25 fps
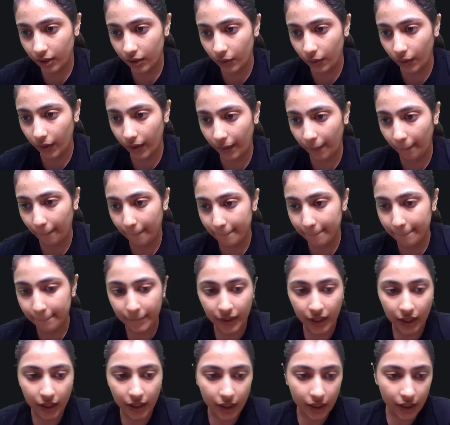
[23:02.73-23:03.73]
Okay.
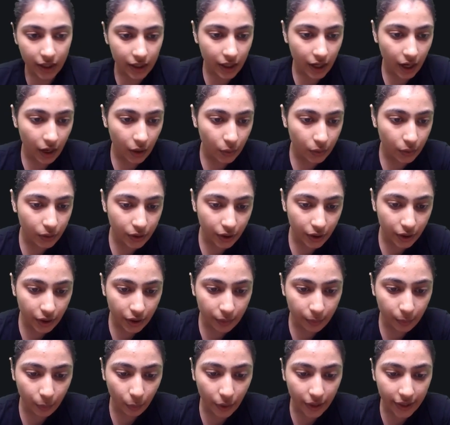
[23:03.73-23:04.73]
Now
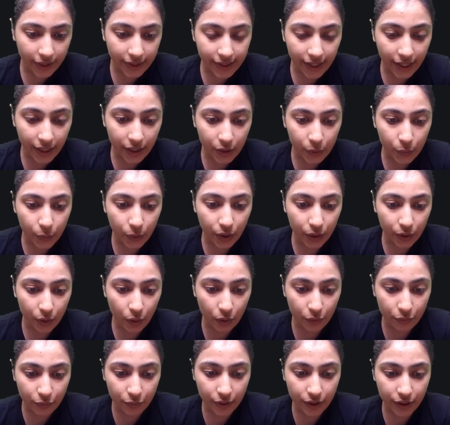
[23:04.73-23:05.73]
third point that you can
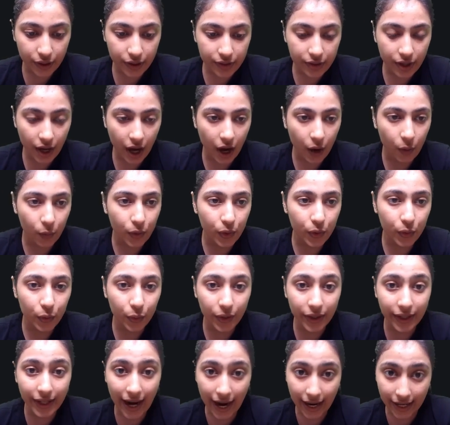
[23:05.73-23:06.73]
offer is how to
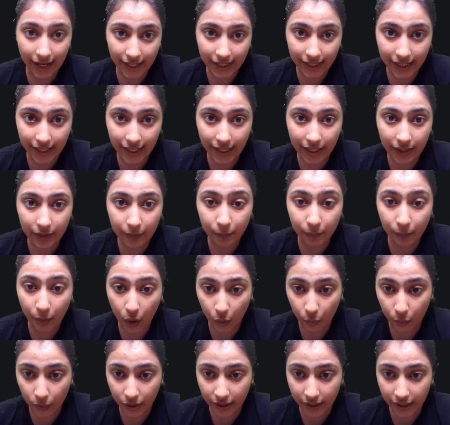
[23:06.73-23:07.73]
eradicate
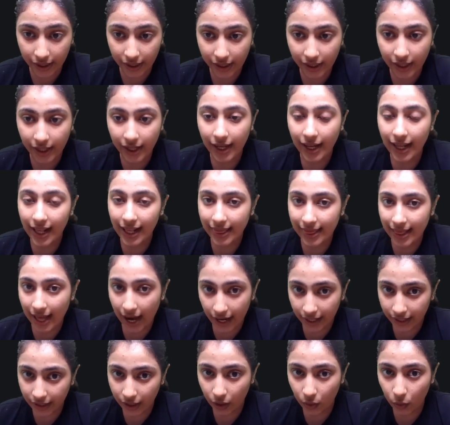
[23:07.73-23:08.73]
poverty.
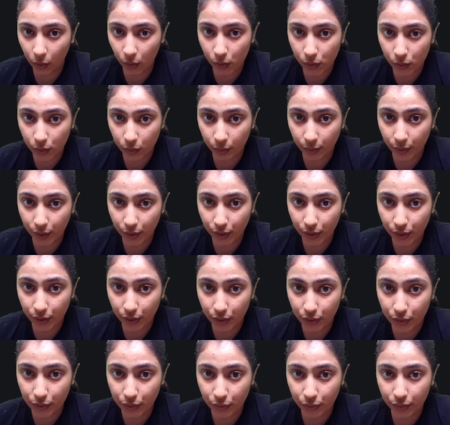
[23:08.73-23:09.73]
That can also be the
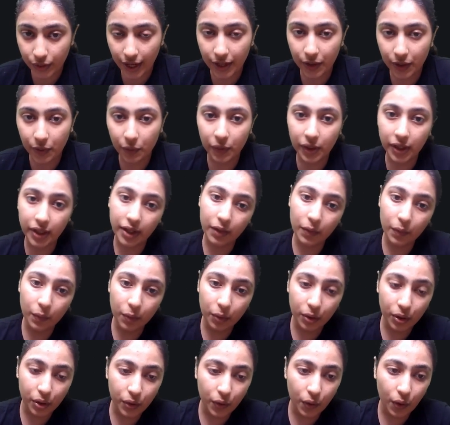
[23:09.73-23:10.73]
issue that we can
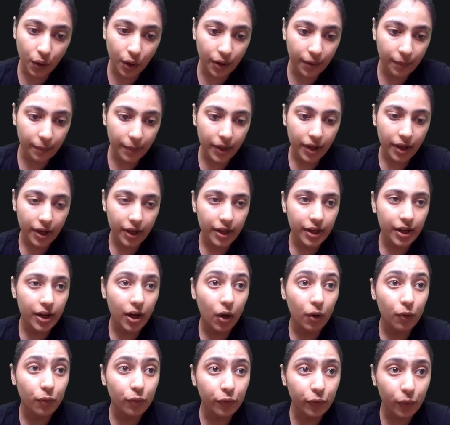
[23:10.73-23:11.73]
work on.
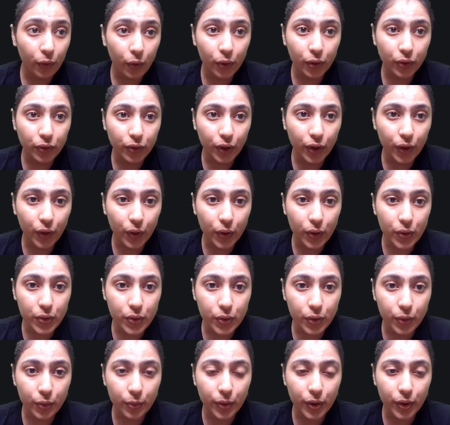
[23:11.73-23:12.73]
Now fourth can
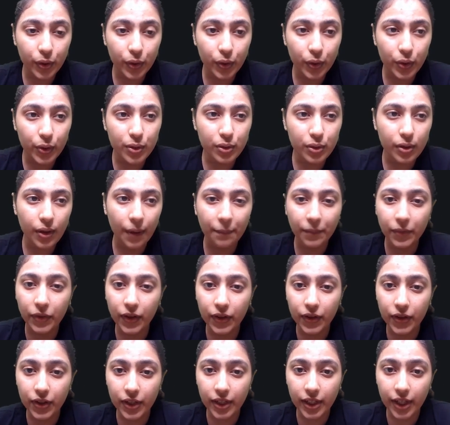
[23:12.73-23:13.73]
also be
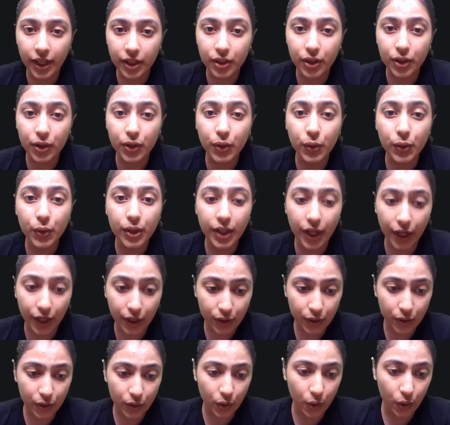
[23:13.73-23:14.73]
something related to
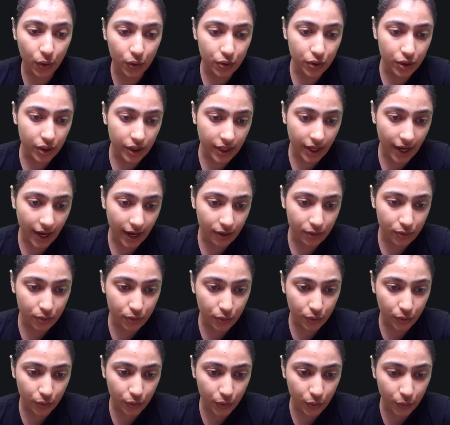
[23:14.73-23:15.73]
technology, as
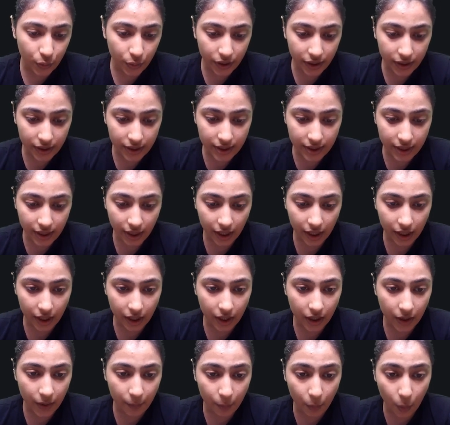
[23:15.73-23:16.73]
to you can say
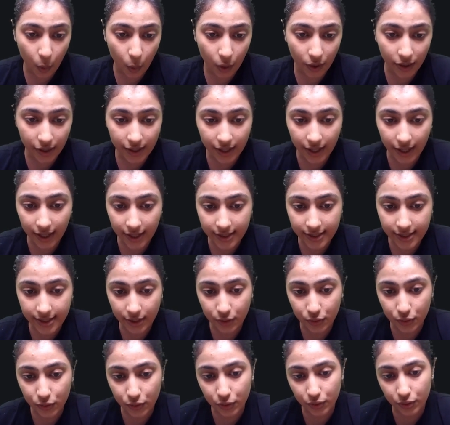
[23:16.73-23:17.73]
a
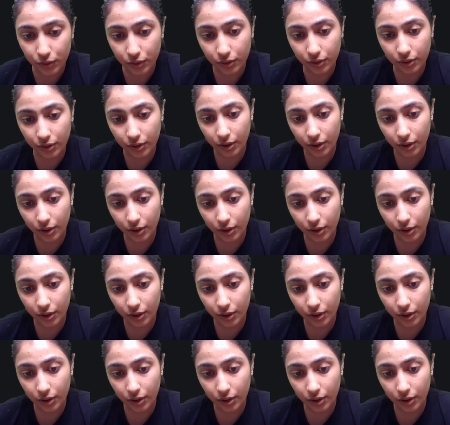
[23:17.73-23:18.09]
modernization